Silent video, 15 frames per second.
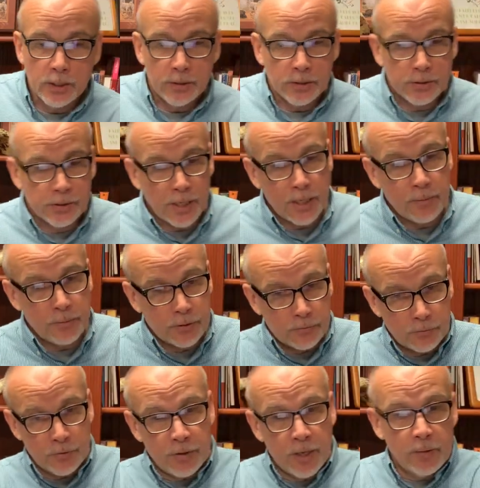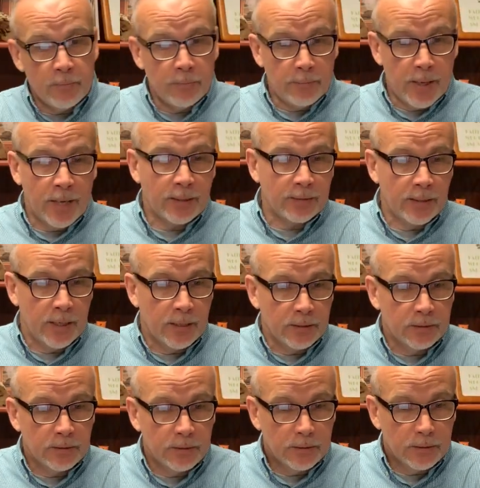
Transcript: the same is for them back then.